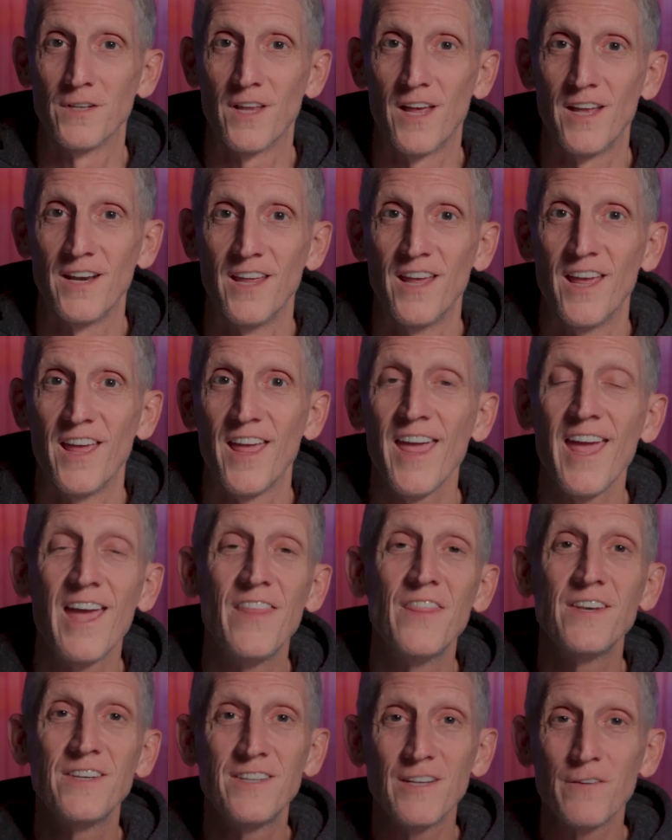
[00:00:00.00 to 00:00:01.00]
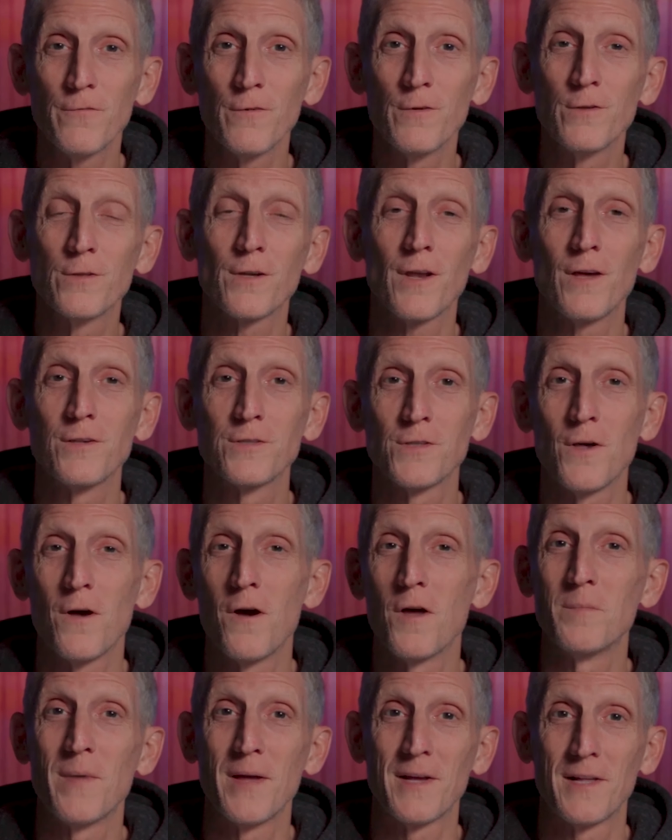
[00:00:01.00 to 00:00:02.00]
LUT, and the difference that I
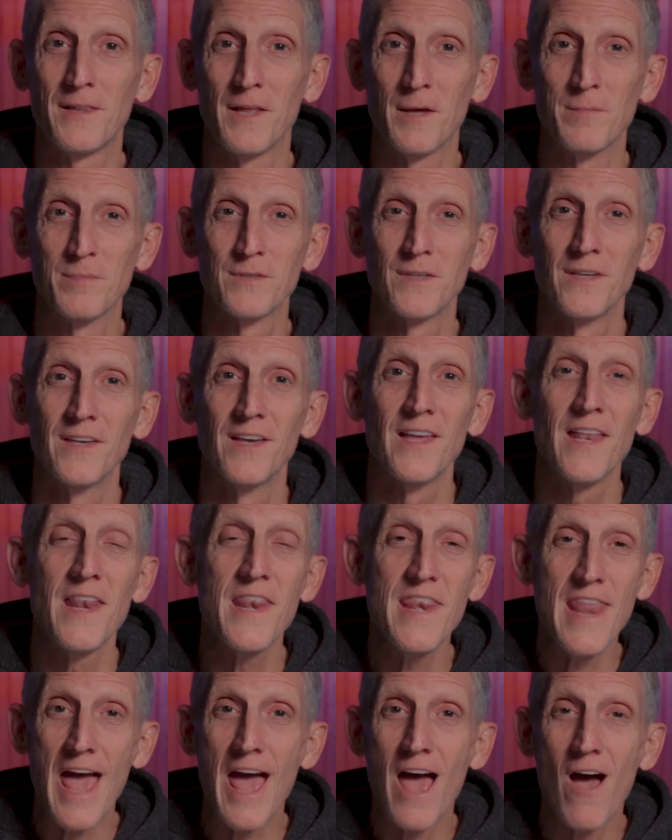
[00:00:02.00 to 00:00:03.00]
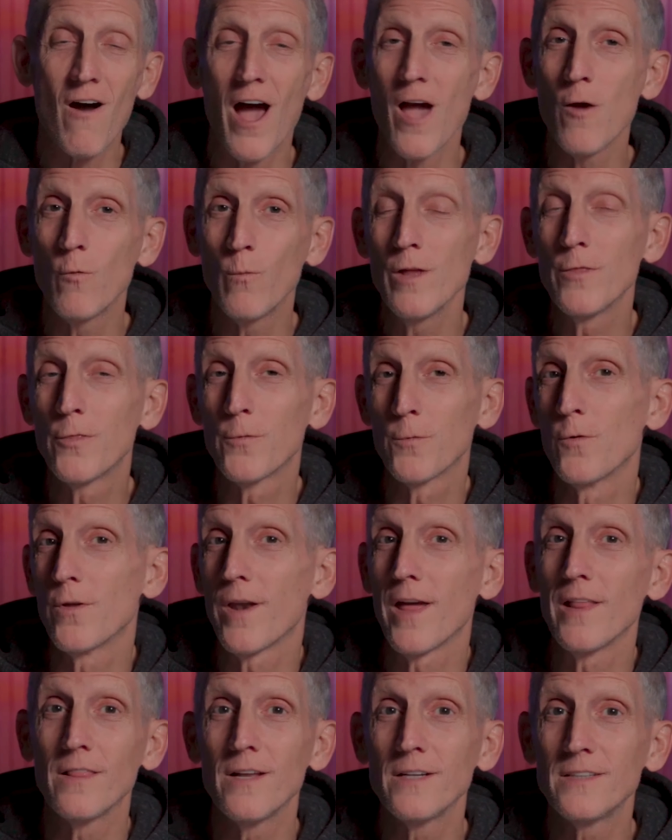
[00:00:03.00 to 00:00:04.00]
saw in my clips. Now, I went through
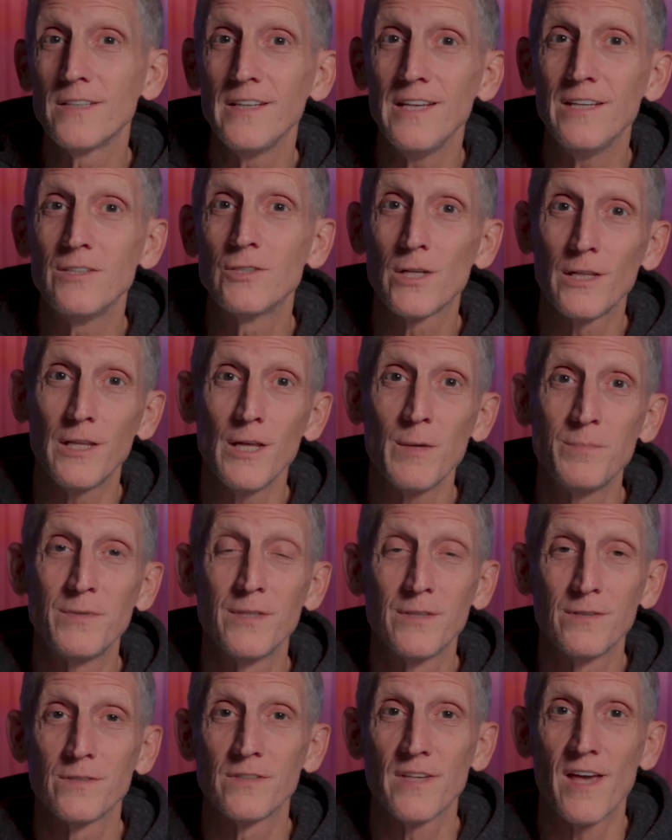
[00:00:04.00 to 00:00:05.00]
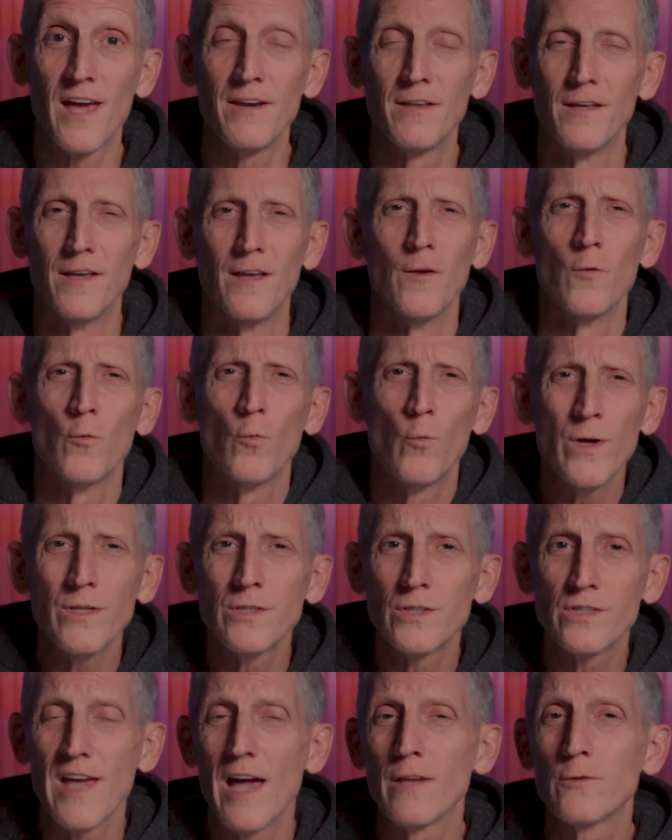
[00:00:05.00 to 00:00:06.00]
and I looked at each clip to decide which
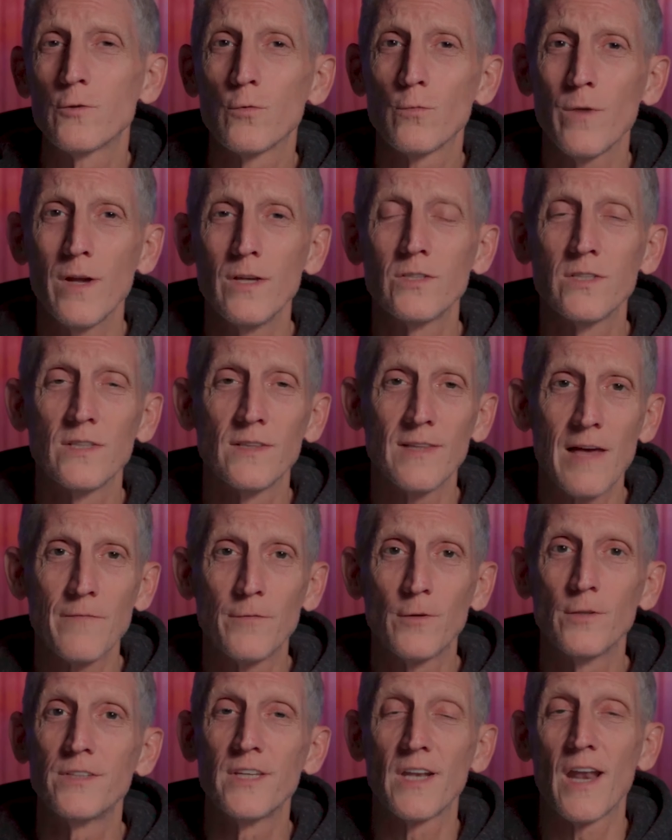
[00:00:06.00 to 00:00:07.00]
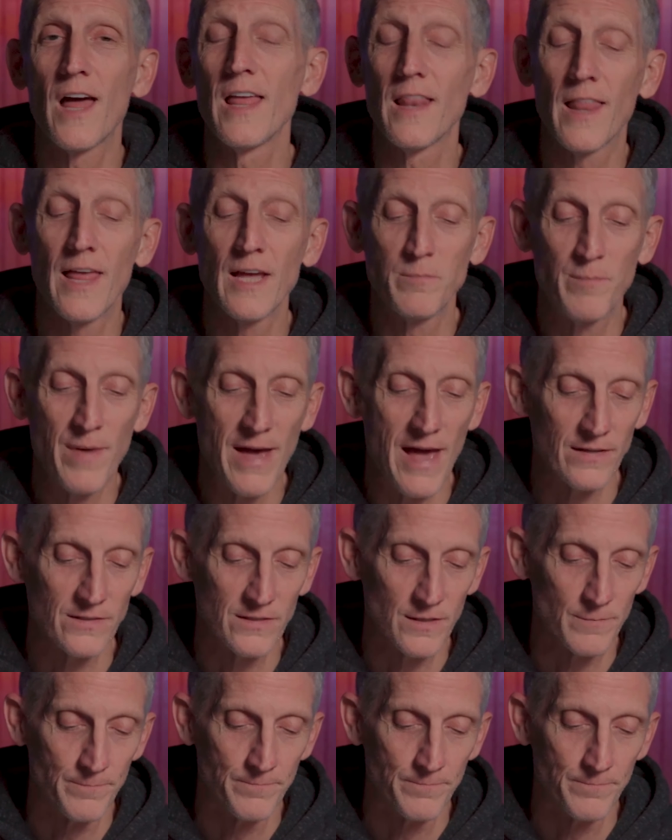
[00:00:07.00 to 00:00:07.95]
saturation level did I like best.